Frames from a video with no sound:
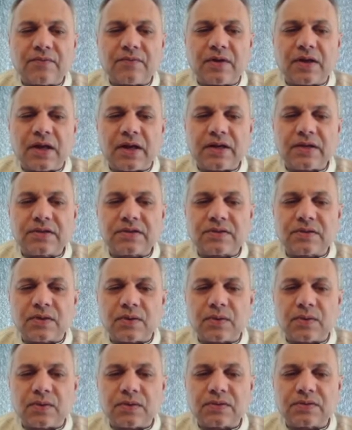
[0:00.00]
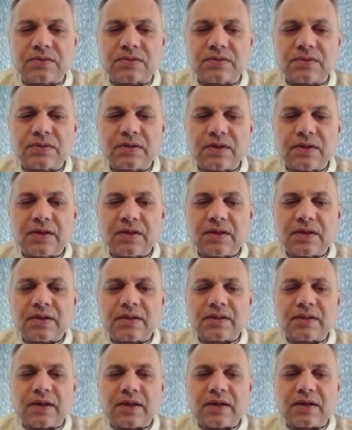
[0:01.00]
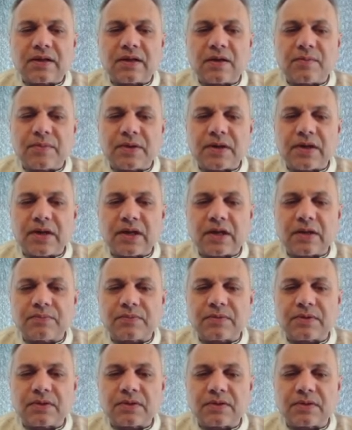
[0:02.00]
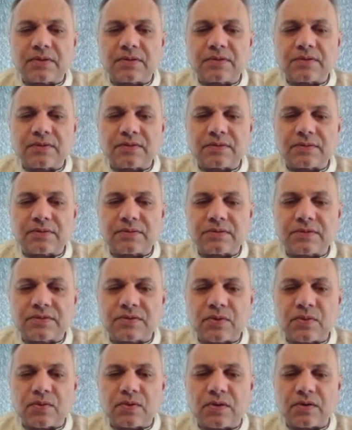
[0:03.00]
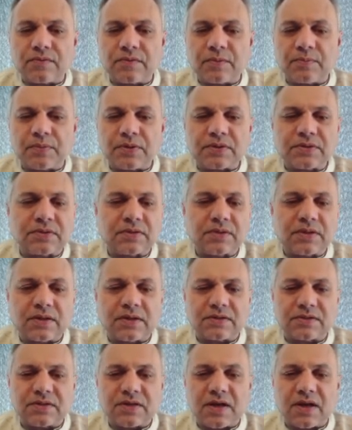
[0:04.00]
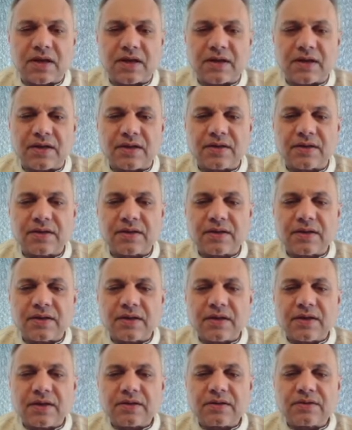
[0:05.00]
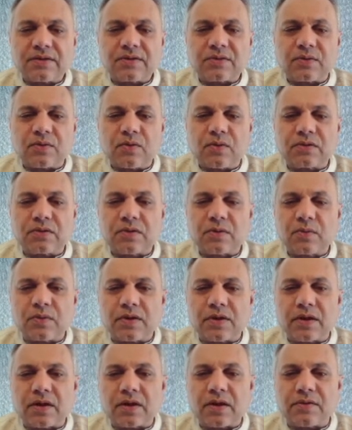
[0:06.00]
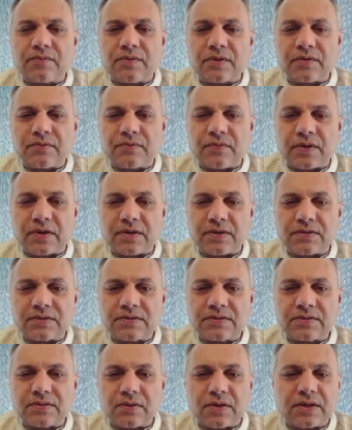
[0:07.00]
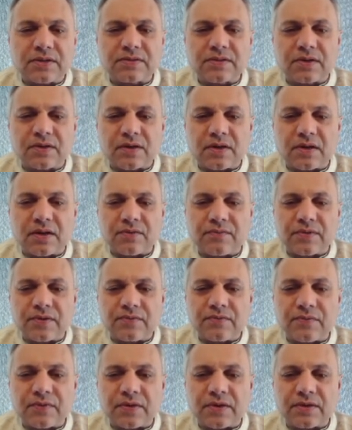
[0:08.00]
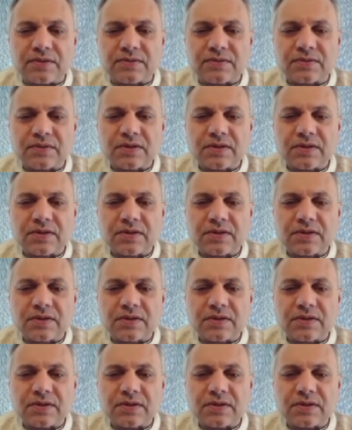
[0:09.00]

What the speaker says: guide souls that come and help the soul of the person that has died to go through a recovery phase, a rest and recovery phase.